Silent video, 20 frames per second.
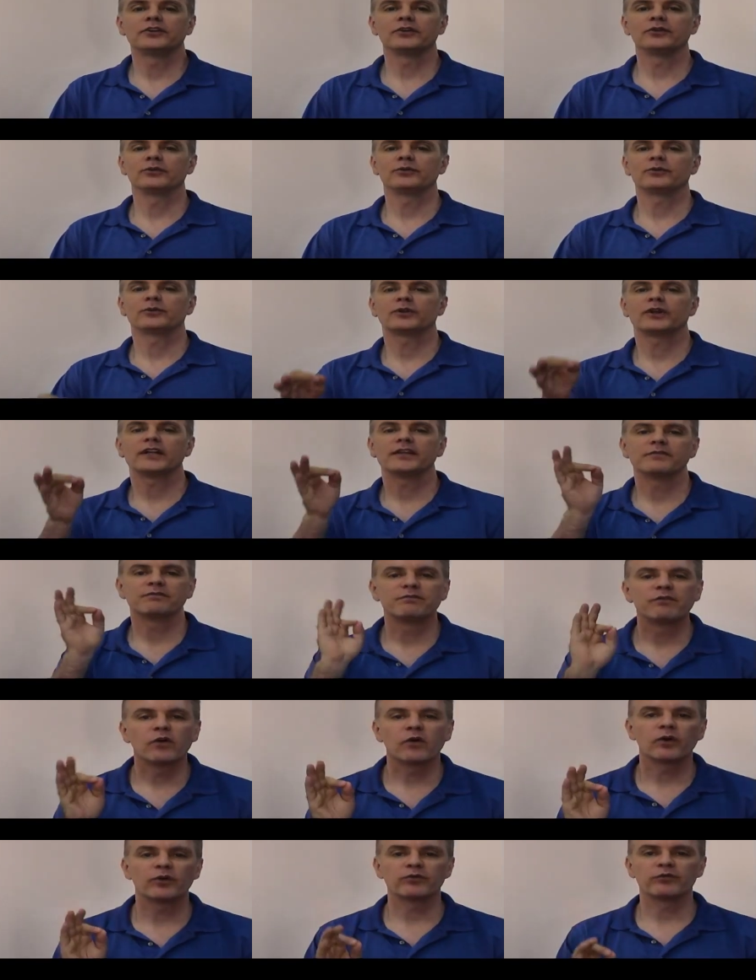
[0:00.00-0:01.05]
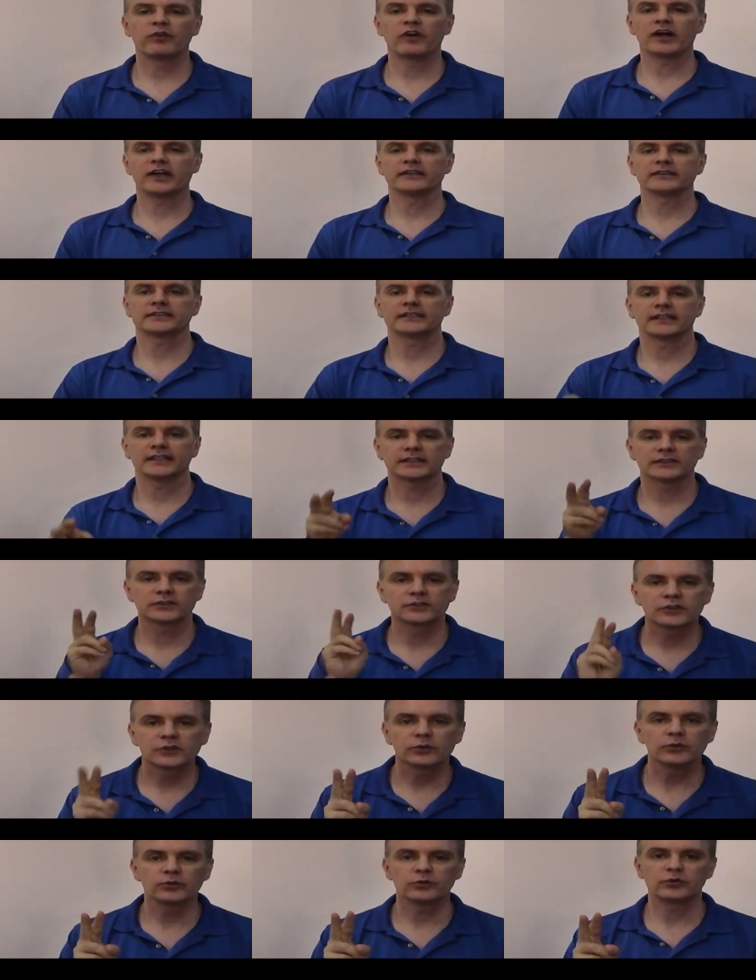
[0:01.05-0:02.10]
2, 3, 4, 5, 6,
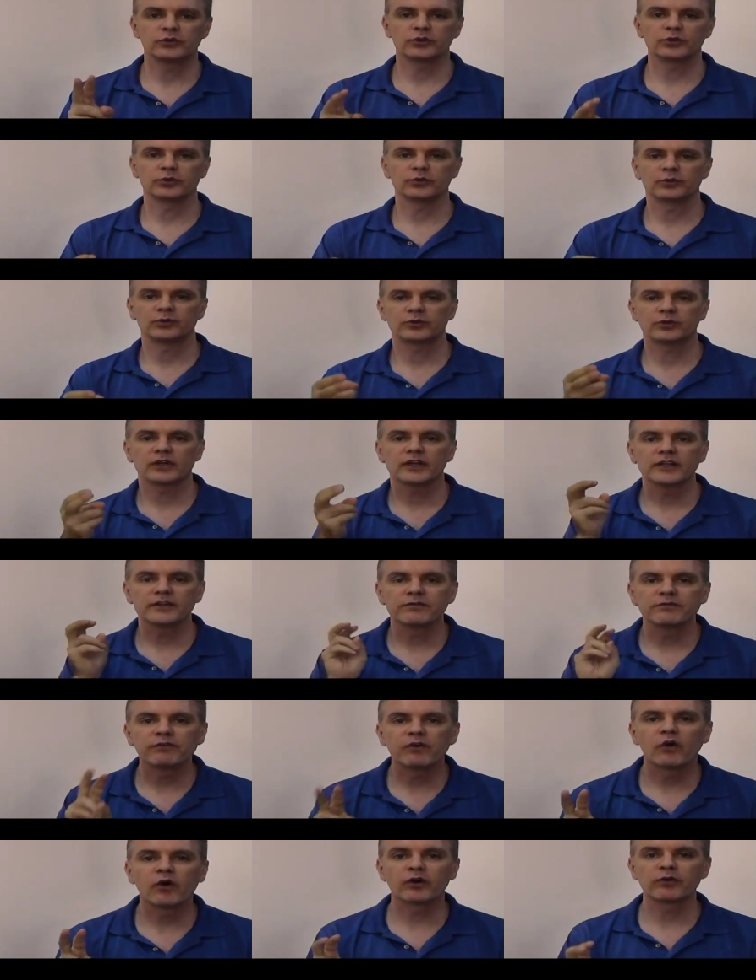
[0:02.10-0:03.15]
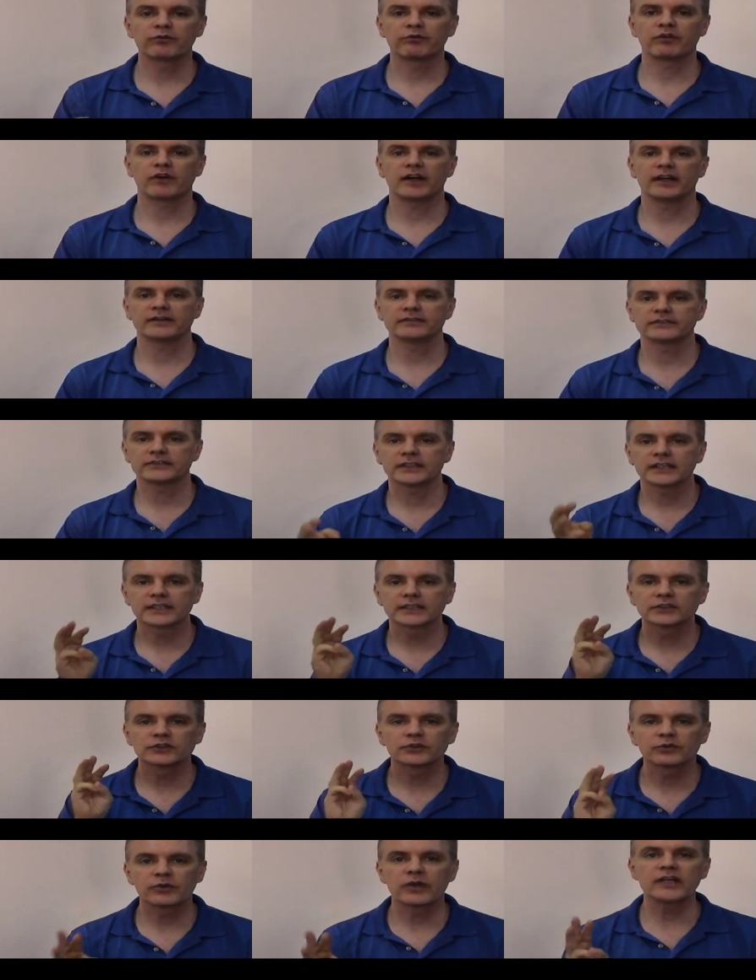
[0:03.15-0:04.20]
2, 2, 3, 4, 5,
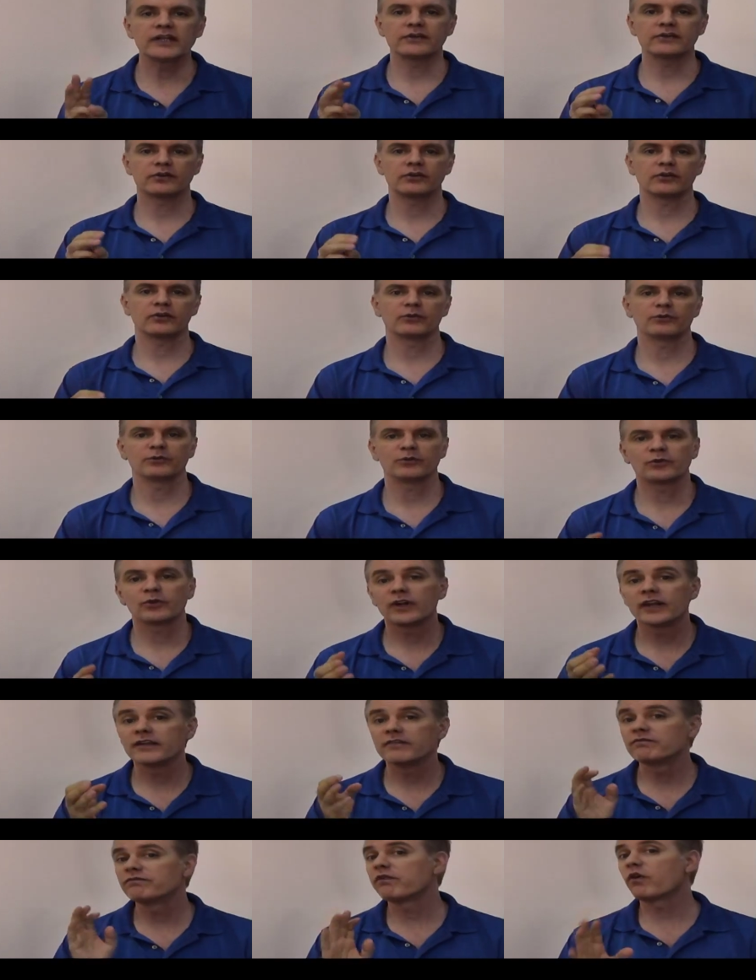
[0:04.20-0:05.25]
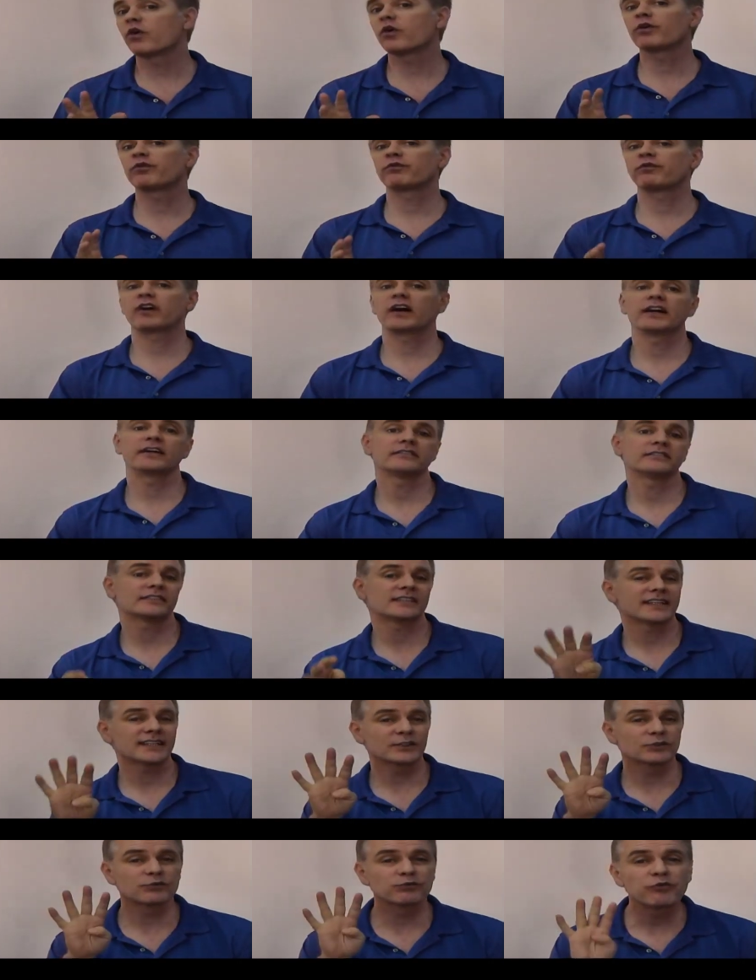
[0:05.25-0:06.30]
6, 3, 2, 3, 4, 5,
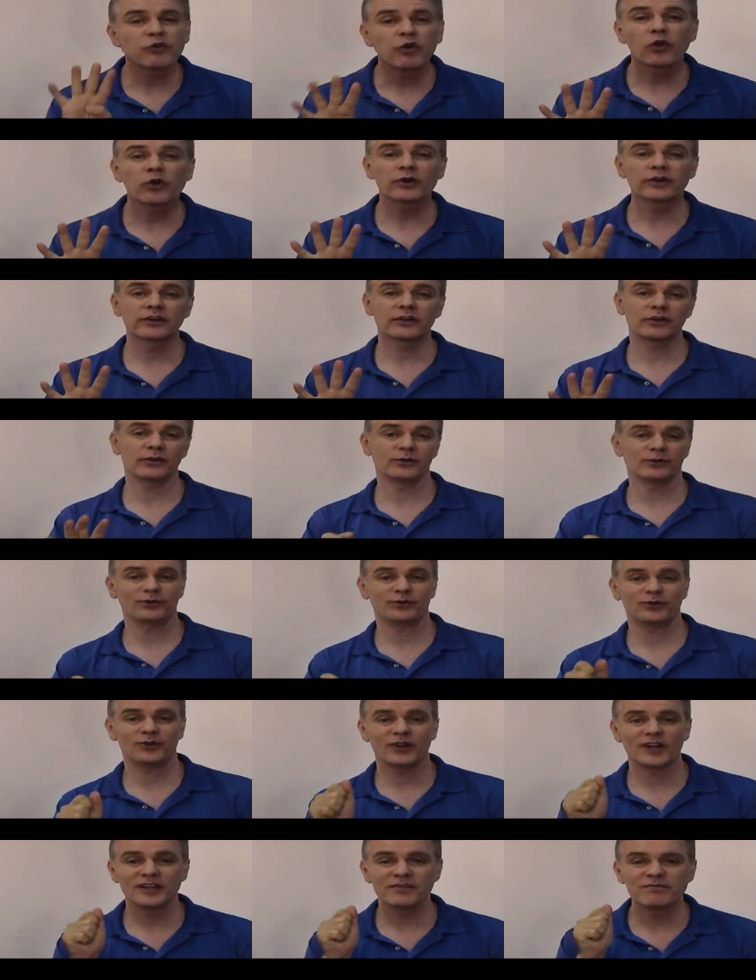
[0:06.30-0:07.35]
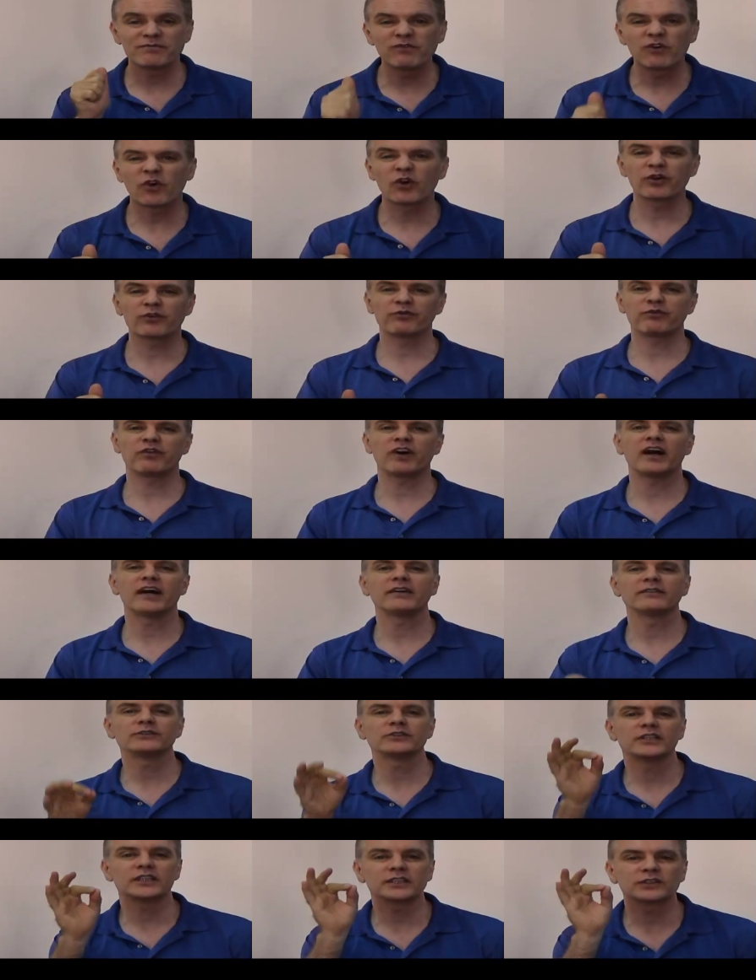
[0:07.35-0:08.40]
6, 4, 2, 3, 4,
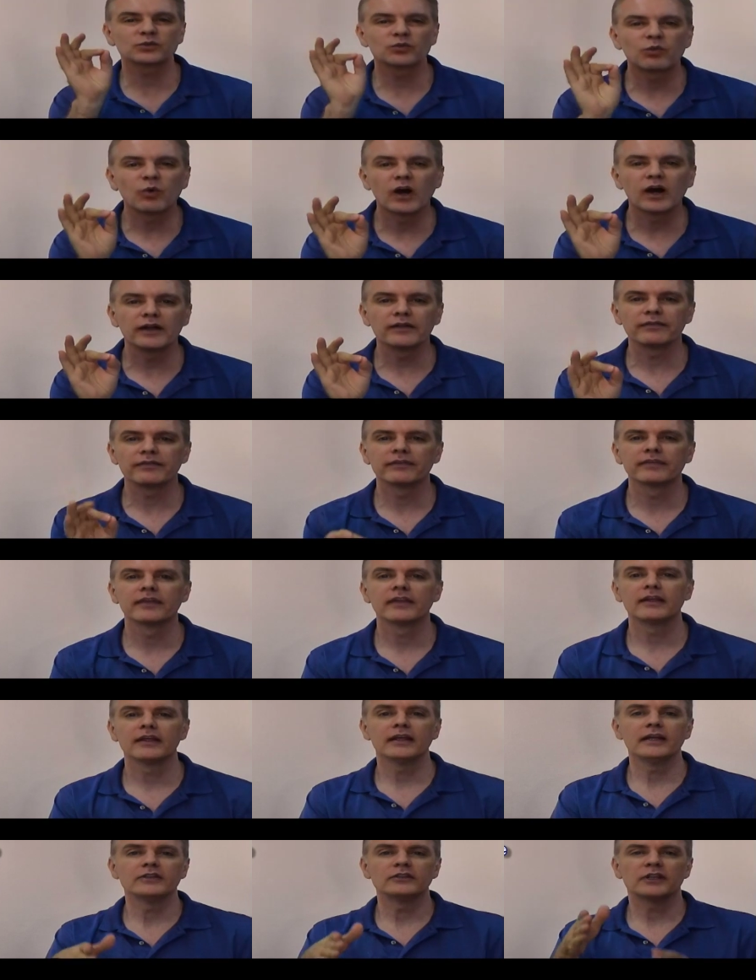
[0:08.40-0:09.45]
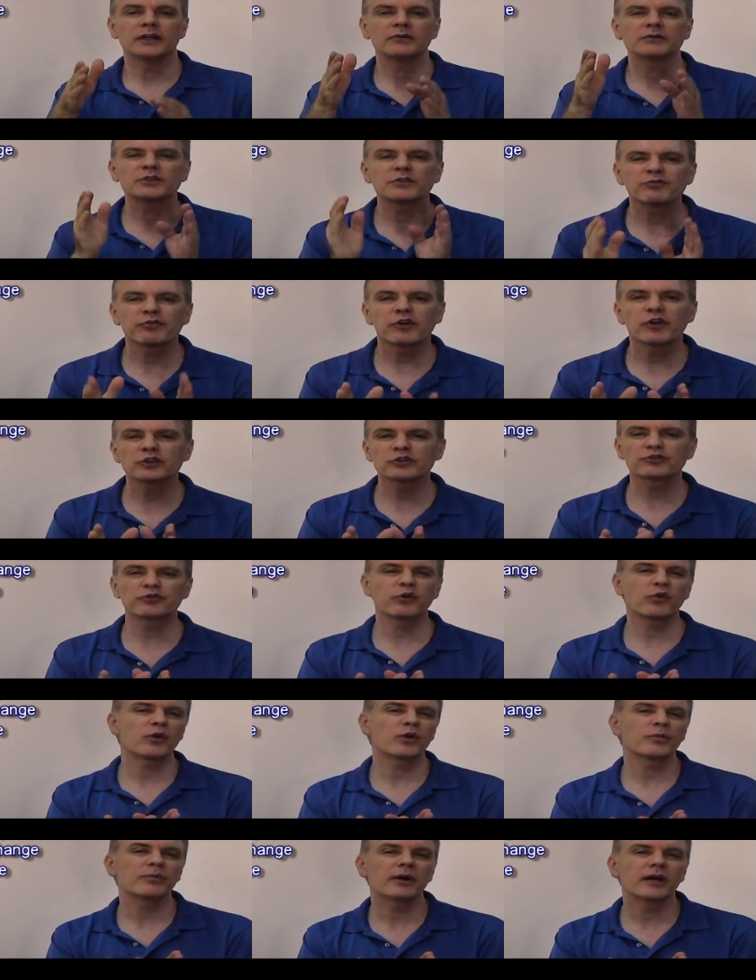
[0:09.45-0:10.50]
5, 6, 1. That was the first
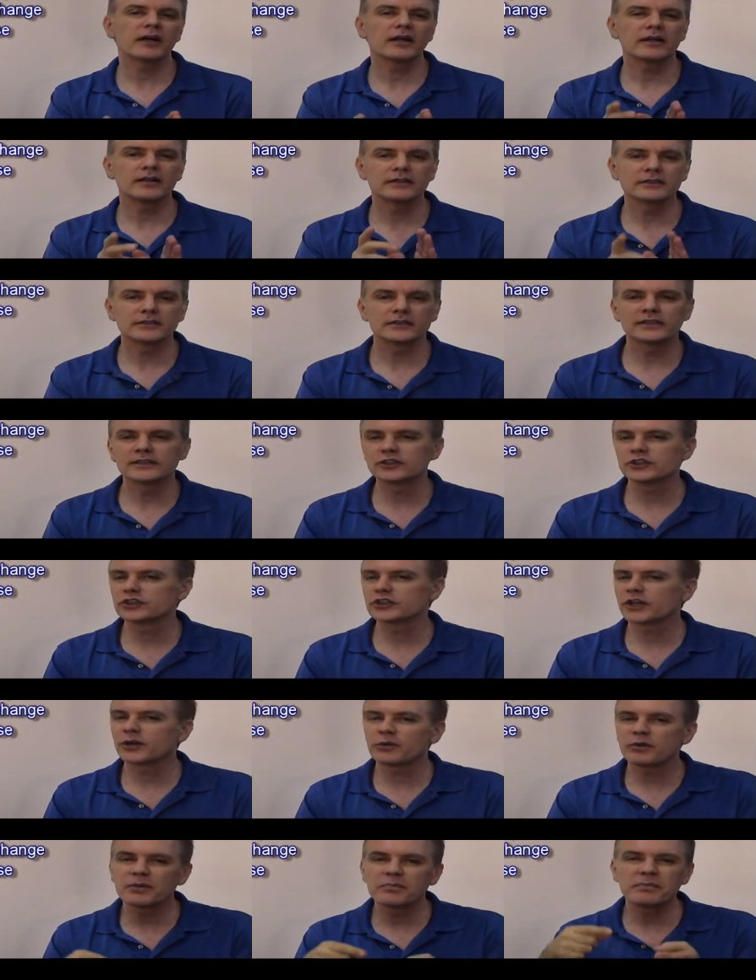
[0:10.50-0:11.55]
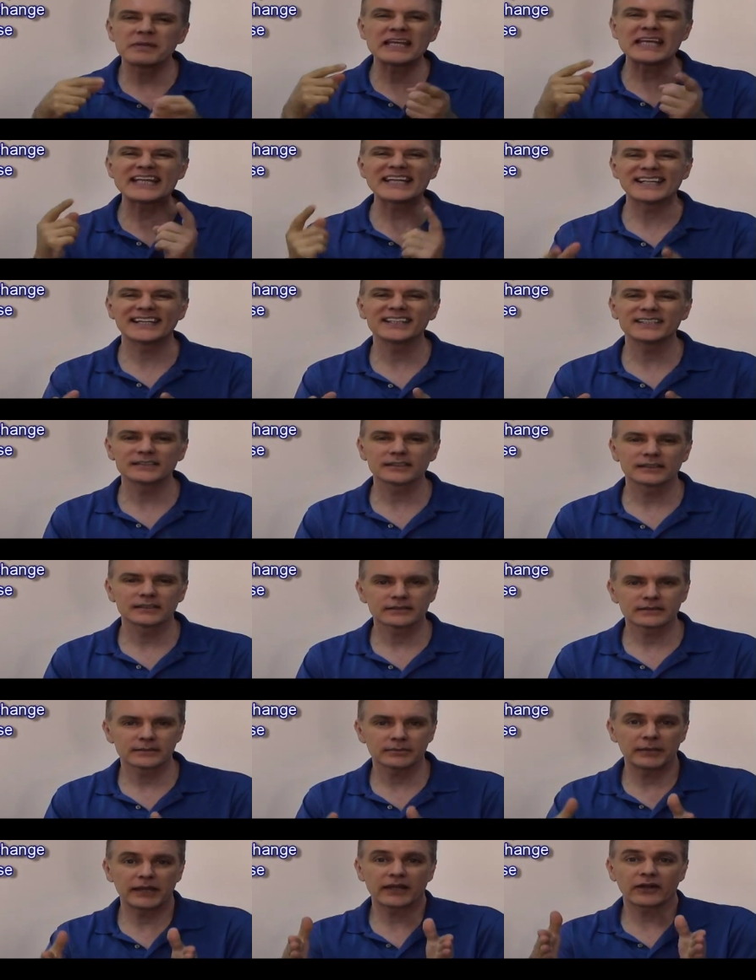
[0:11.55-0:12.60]
4 bars, and she's going to repeat it
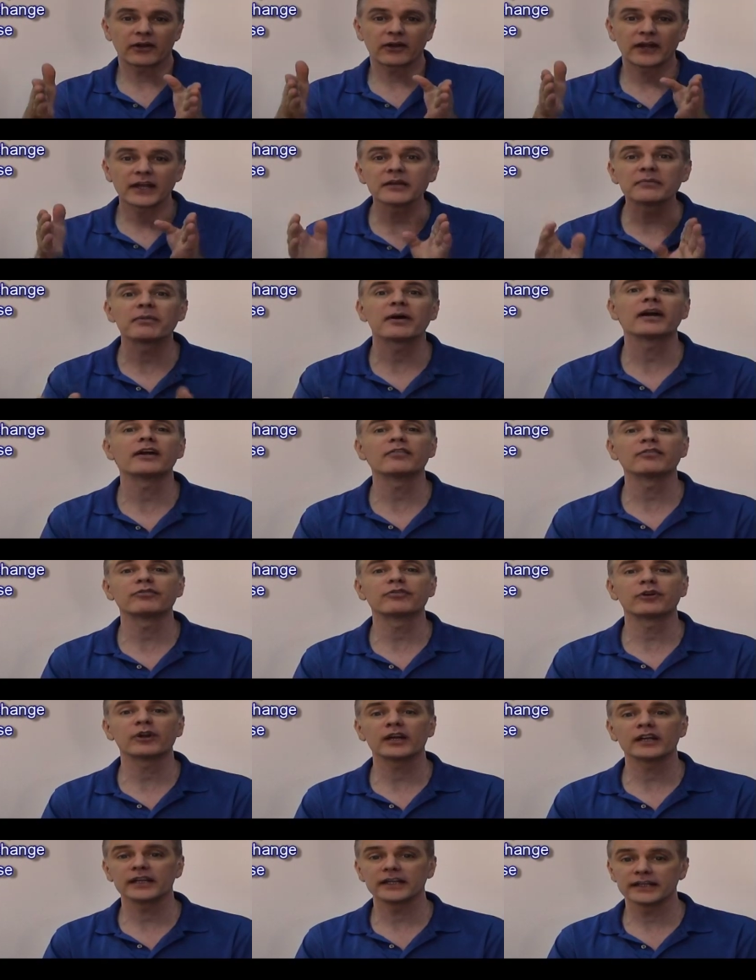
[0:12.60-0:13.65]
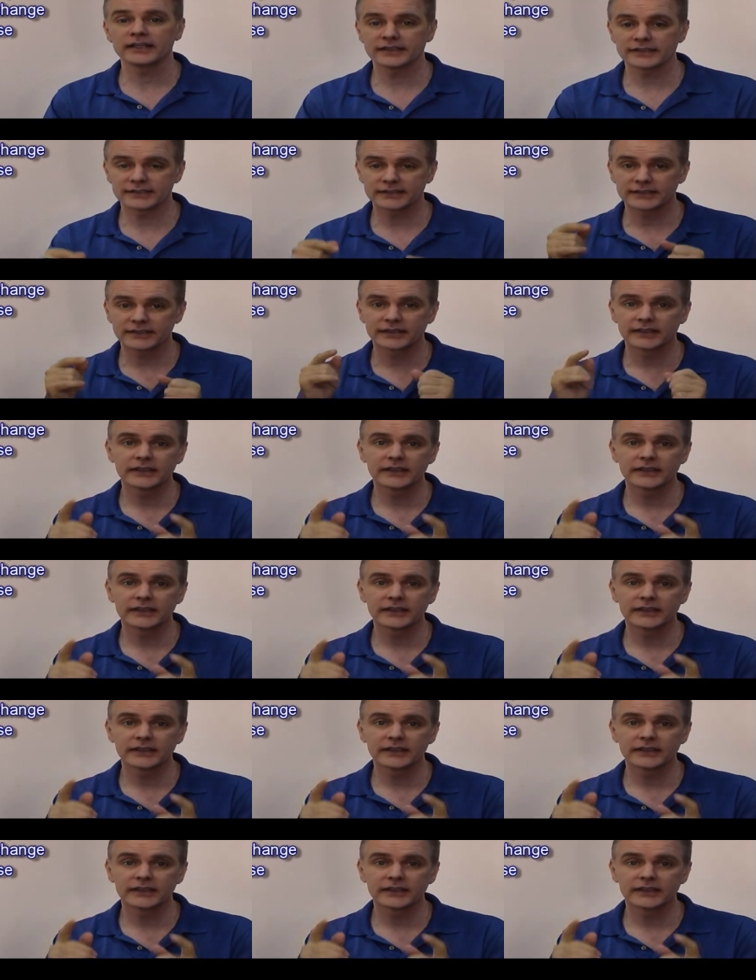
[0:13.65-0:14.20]
to make our 8-bar phrase.